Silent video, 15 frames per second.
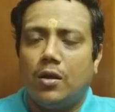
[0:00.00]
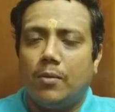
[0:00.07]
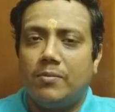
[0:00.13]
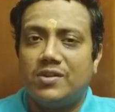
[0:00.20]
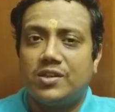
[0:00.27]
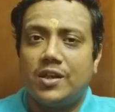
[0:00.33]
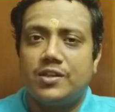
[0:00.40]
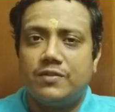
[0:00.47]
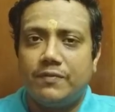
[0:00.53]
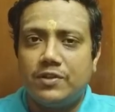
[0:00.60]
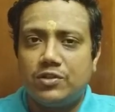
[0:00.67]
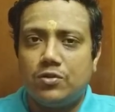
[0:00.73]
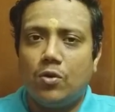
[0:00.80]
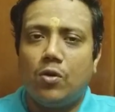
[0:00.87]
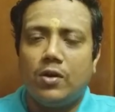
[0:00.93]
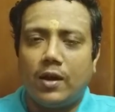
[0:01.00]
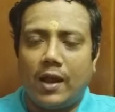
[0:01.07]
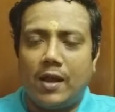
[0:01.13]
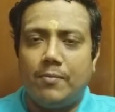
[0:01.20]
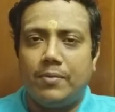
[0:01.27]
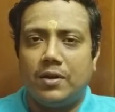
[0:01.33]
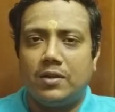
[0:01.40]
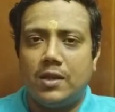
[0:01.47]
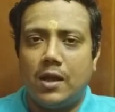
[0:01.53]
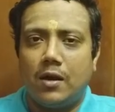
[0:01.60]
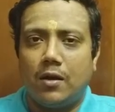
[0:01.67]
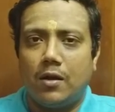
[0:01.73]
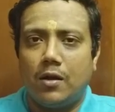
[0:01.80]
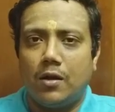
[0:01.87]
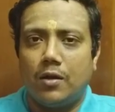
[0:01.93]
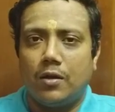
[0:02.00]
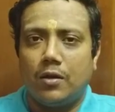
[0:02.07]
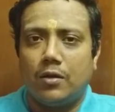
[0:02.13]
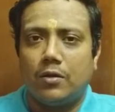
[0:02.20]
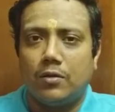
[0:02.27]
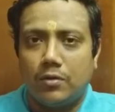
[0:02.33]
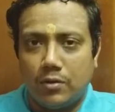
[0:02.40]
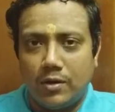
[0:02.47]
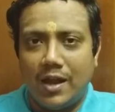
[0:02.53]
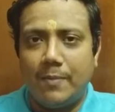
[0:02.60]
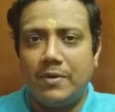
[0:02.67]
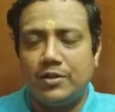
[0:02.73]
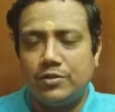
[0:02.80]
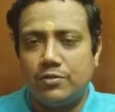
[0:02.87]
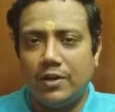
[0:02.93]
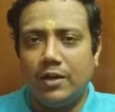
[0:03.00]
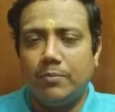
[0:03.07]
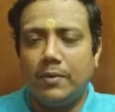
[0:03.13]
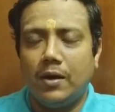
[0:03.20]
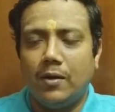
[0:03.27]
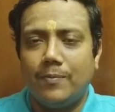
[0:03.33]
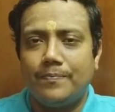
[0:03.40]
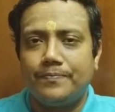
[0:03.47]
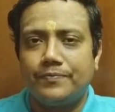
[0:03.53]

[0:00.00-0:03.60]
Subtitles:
biscuits which don't hamper their diabetes treatment.